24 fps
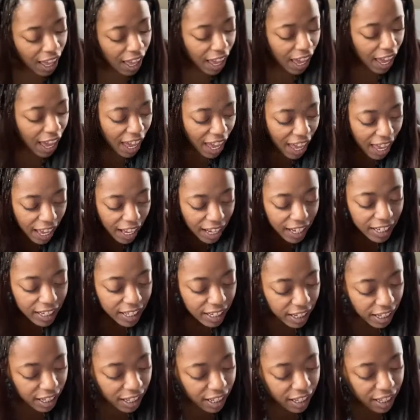And
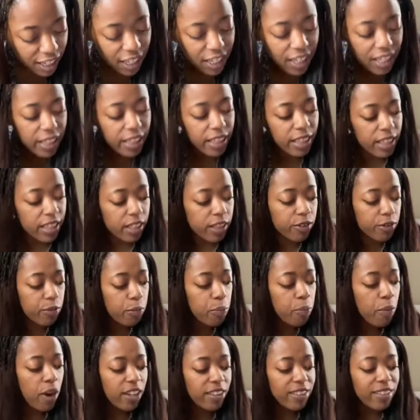
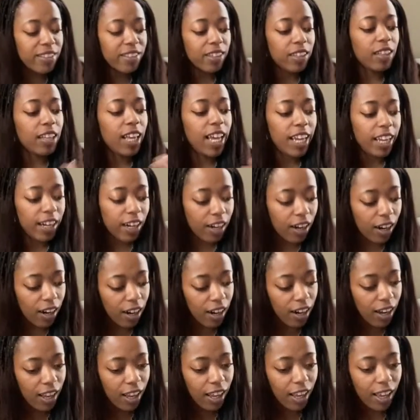months later,
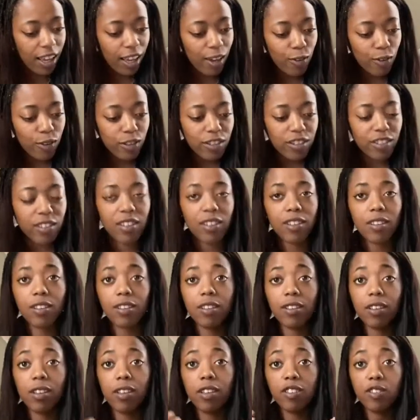it was
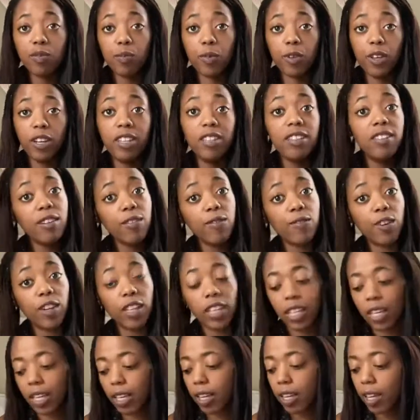explained
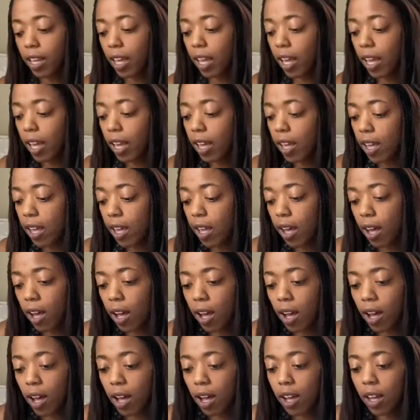differently.
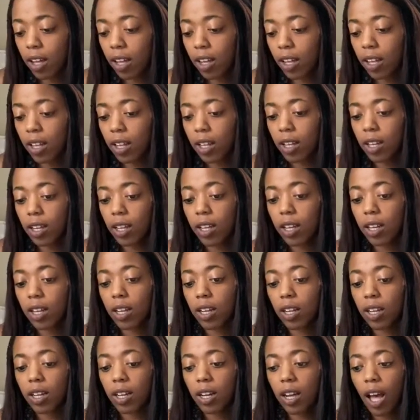I
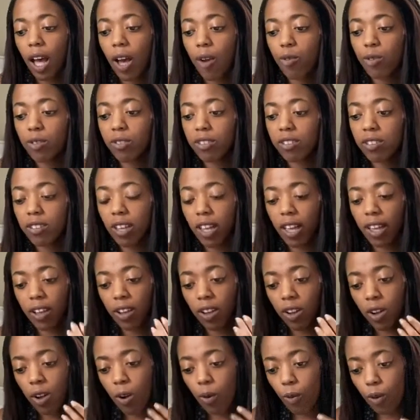was
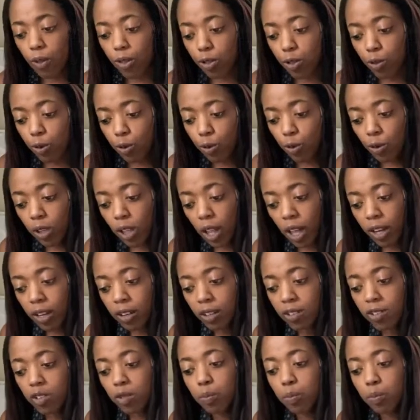going through a lot of